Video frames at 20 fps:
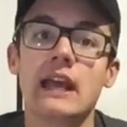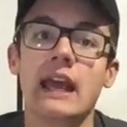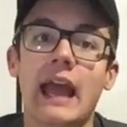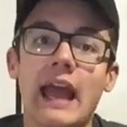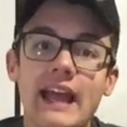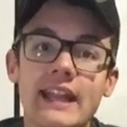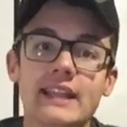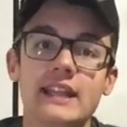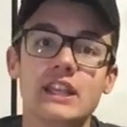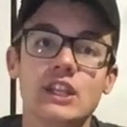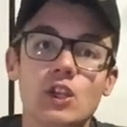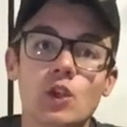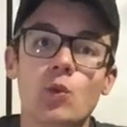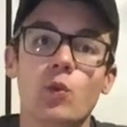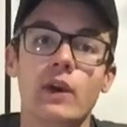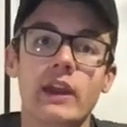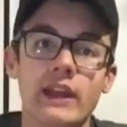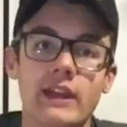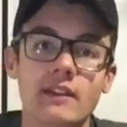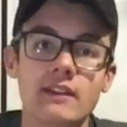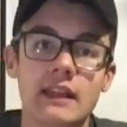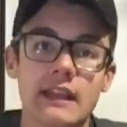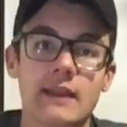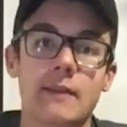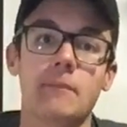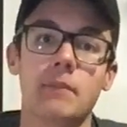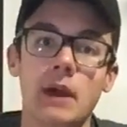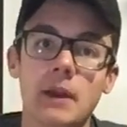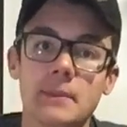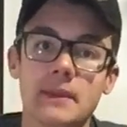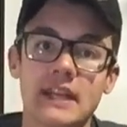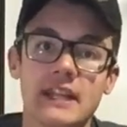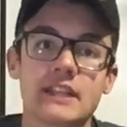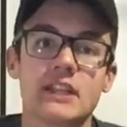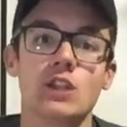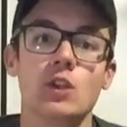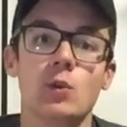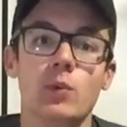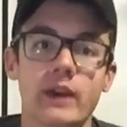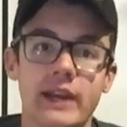at the UN, like a bombing at
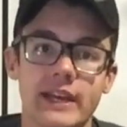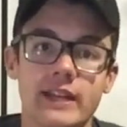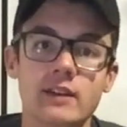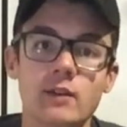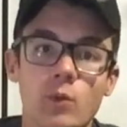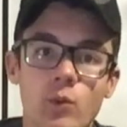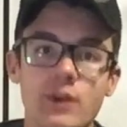the UN,